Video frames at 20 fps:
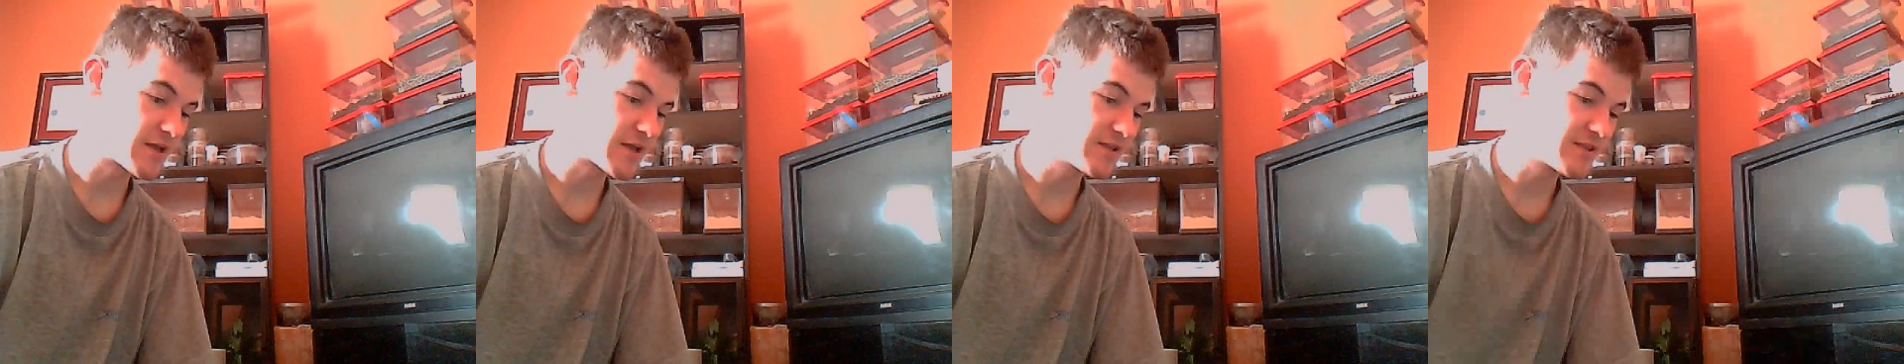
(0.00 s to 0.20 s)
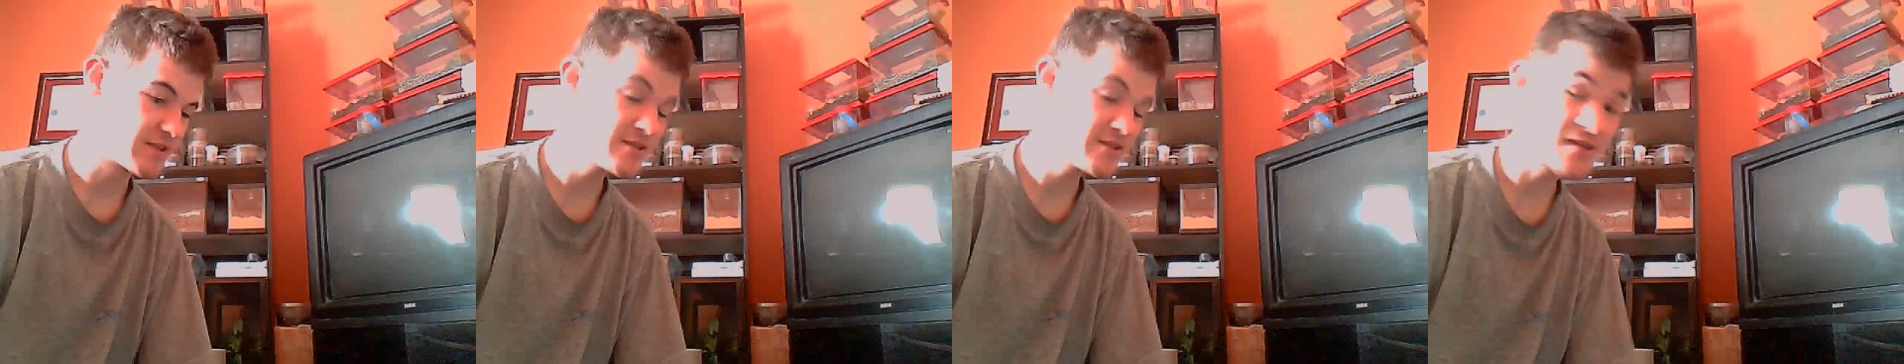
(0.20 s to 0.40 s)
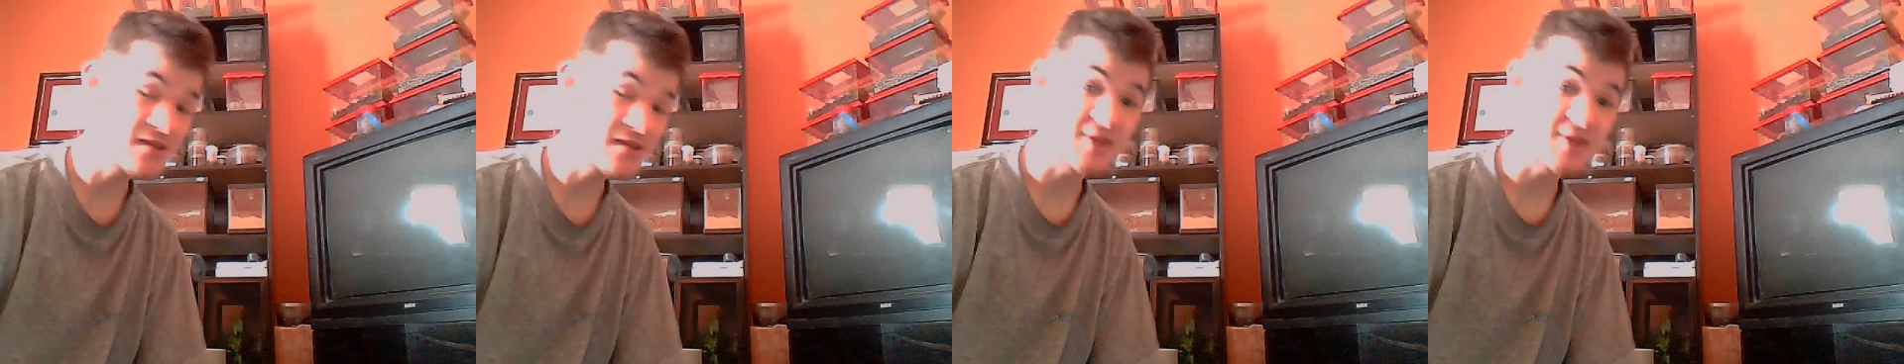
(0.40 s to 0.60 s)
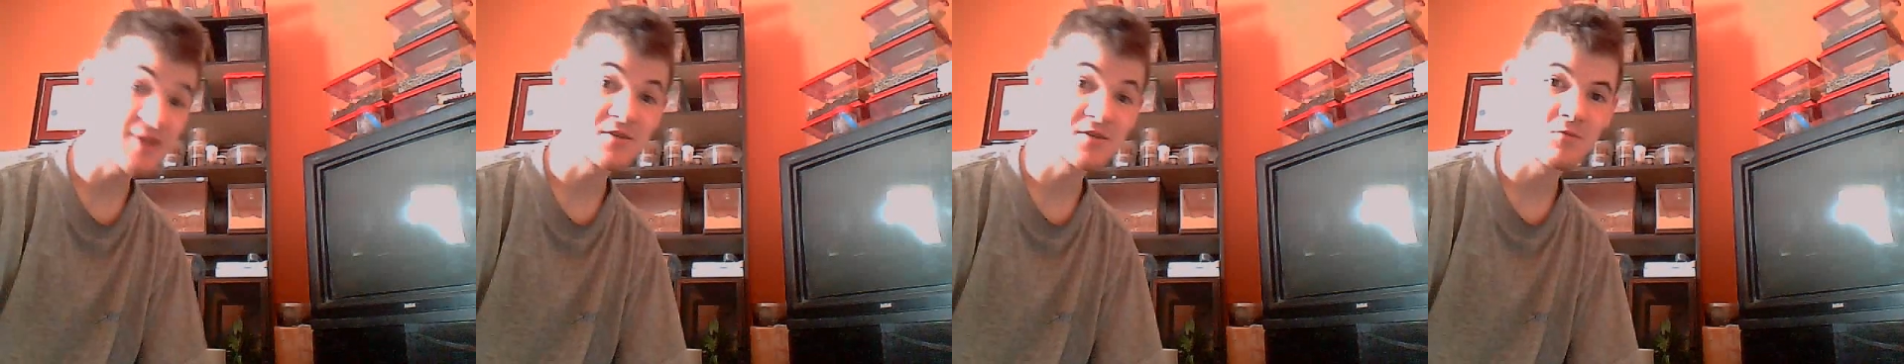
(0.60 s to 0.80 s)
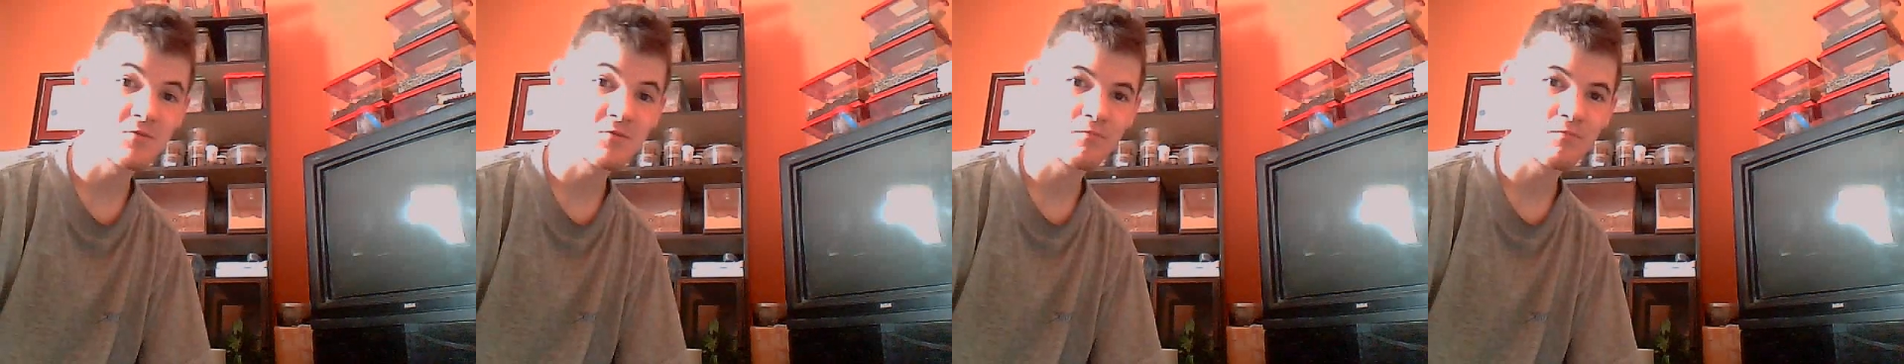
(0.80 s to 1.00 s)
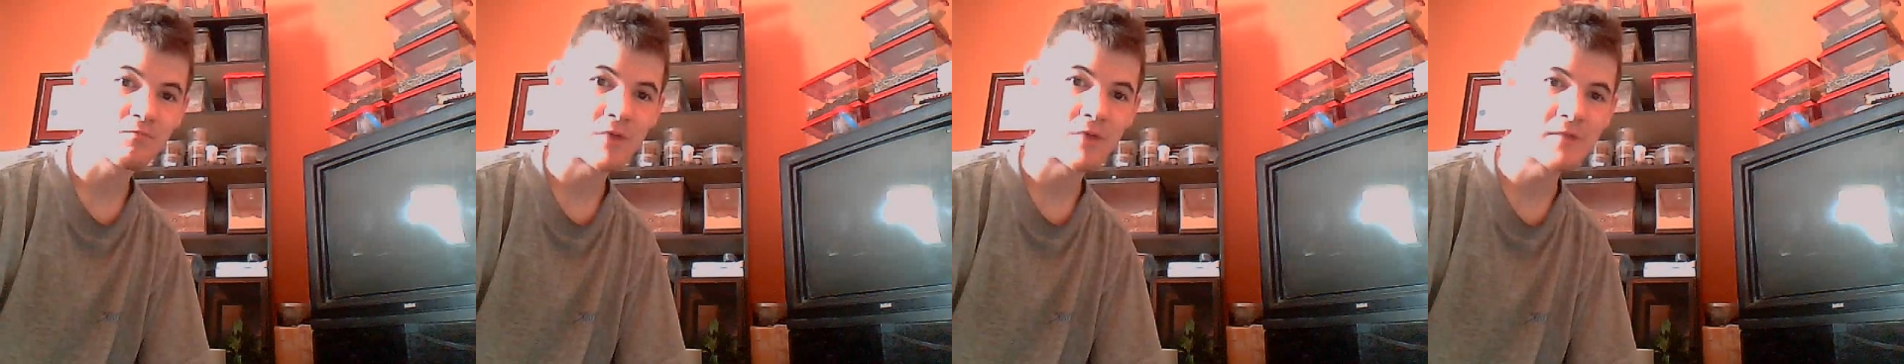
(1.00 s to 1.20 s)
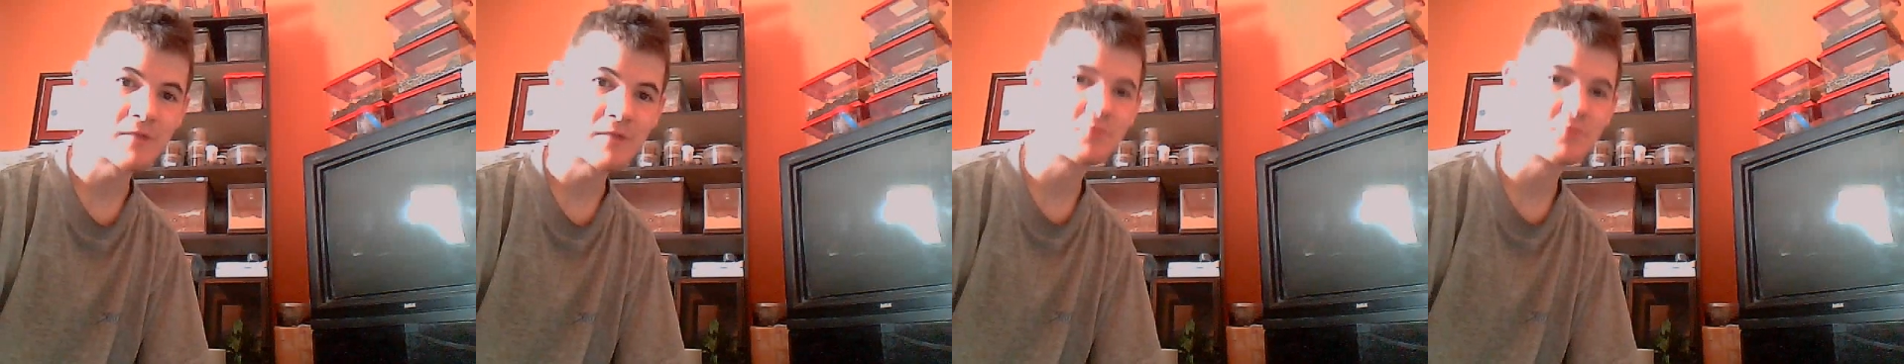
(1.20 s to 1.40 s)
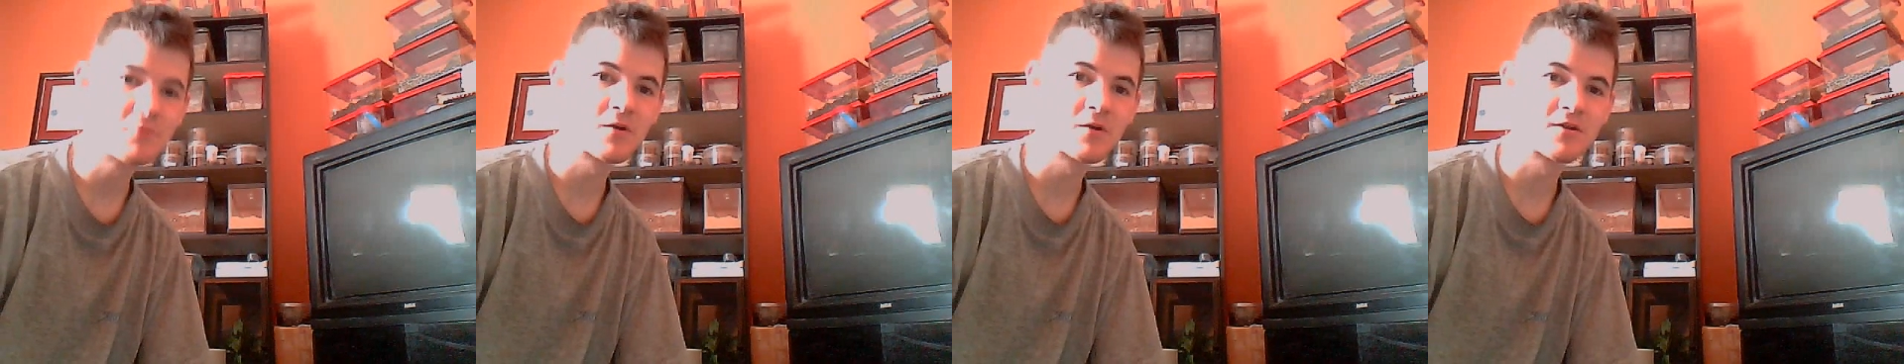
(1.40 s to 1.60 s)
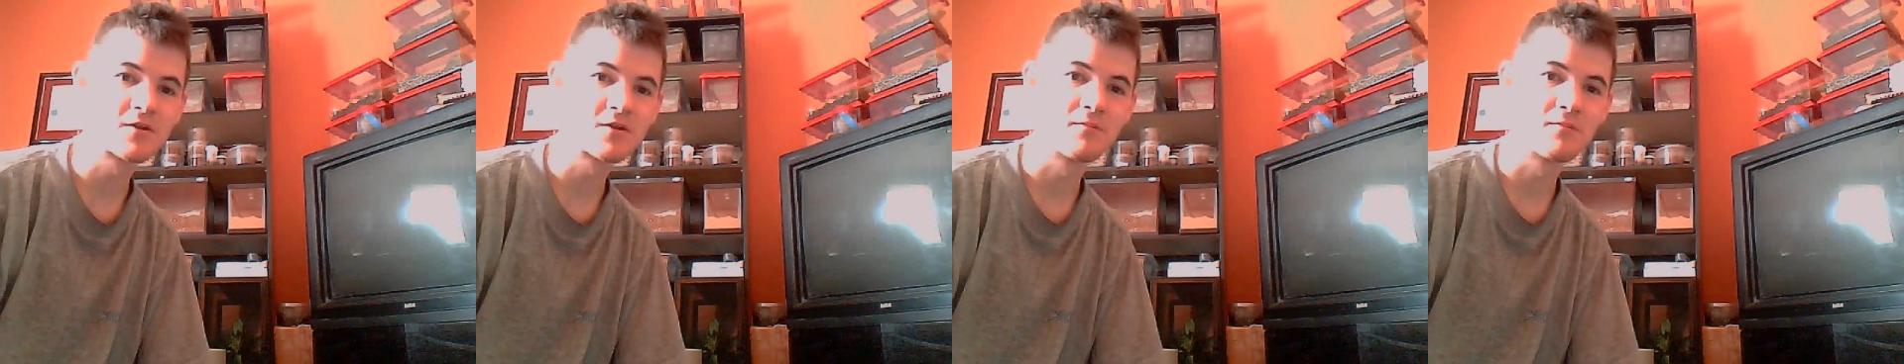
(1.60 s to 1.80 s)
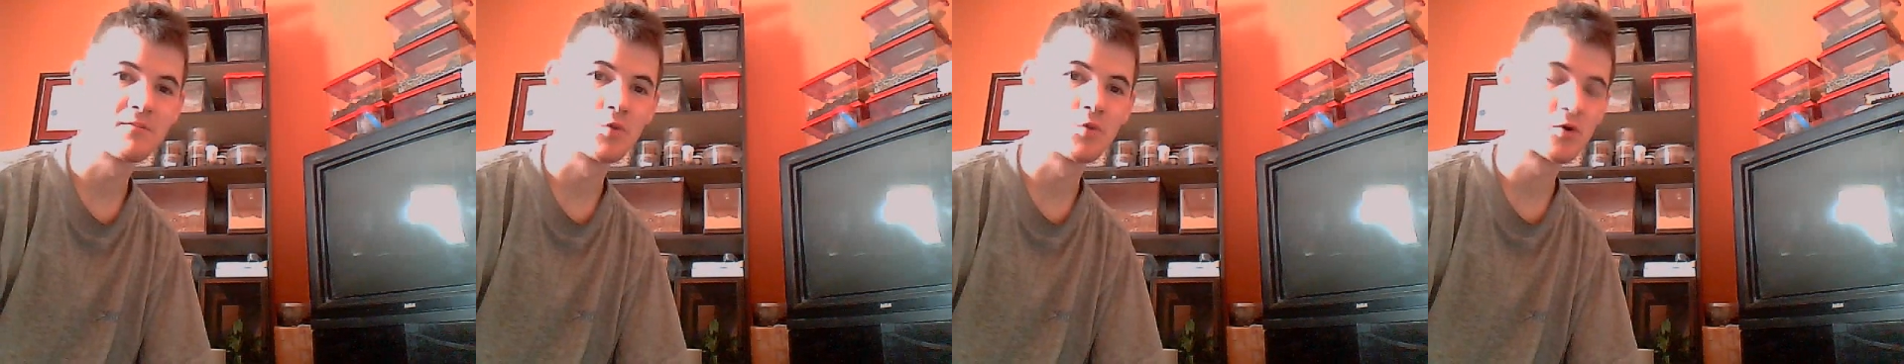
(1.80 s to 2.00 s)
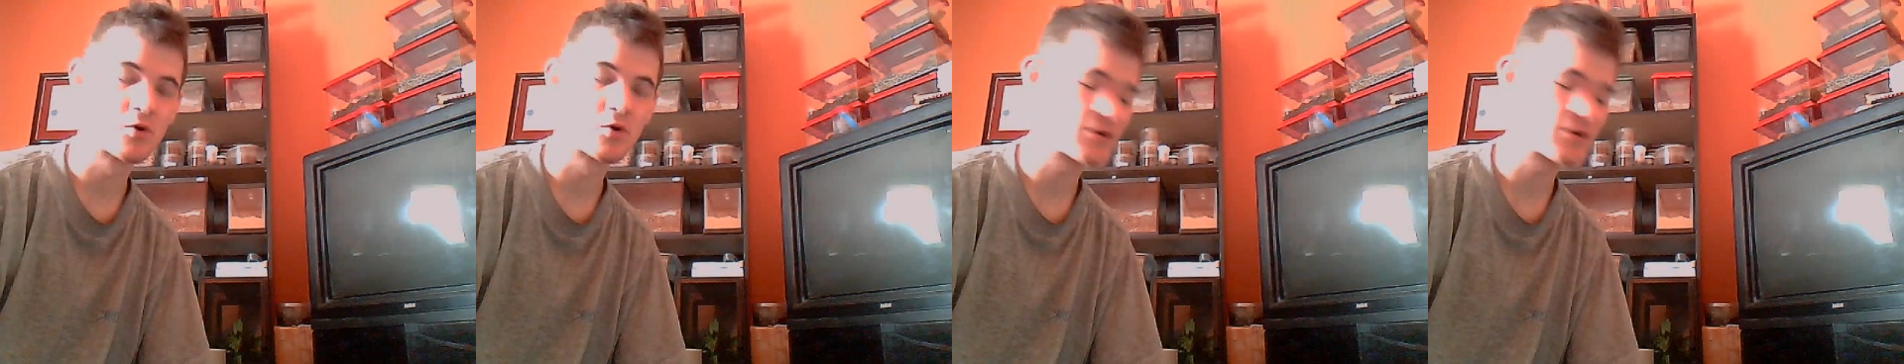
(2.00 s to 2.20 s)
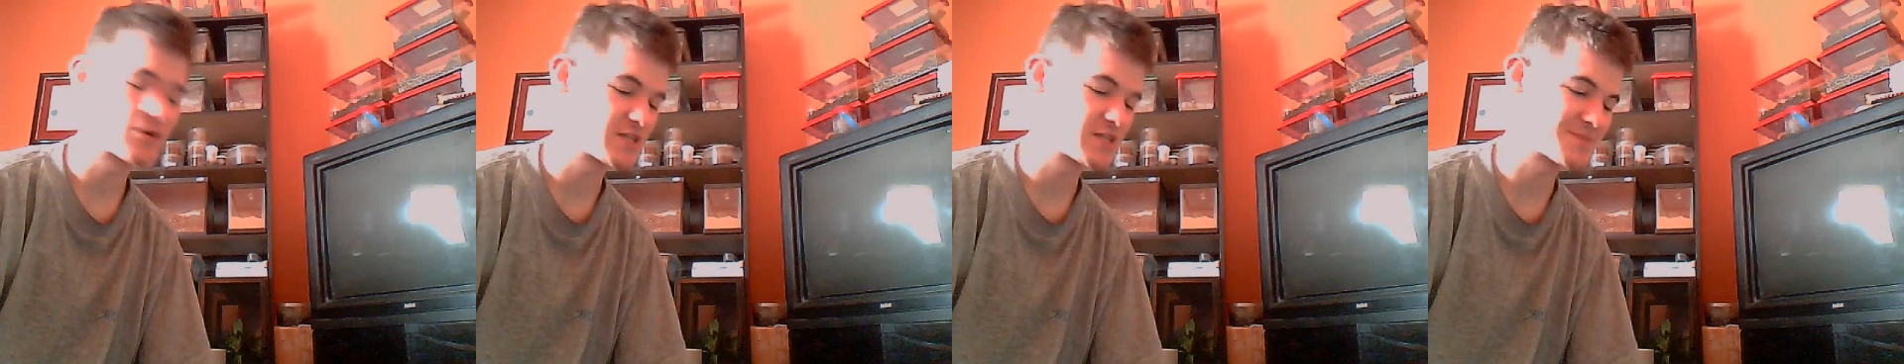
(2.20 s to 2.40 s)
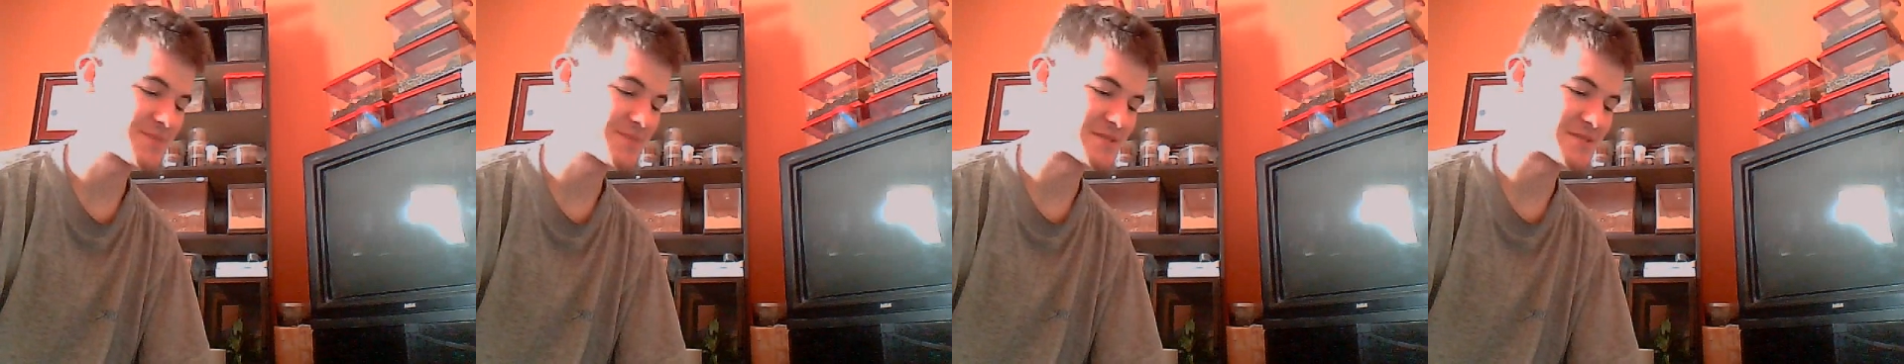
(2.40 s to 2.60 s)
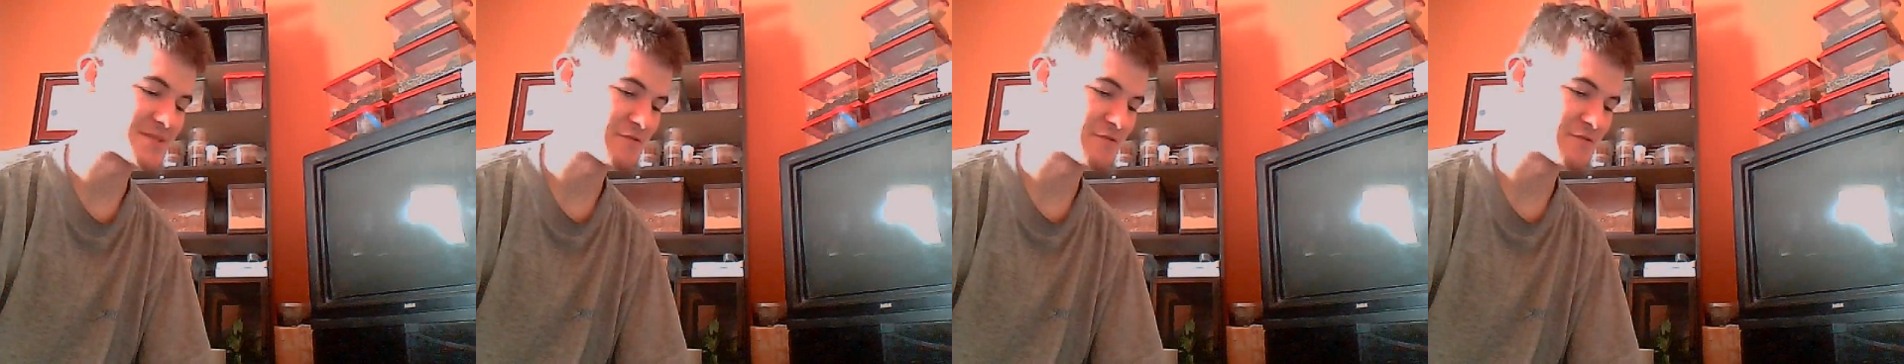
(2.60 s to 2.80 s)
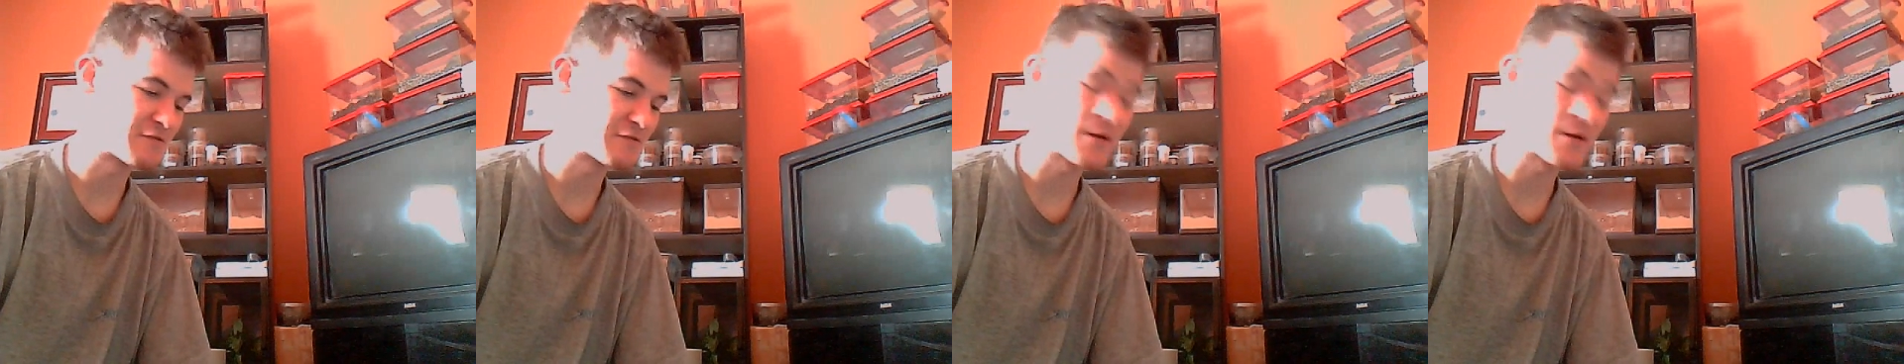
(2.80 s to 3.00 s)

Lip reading: These guys are probably one of the more expensive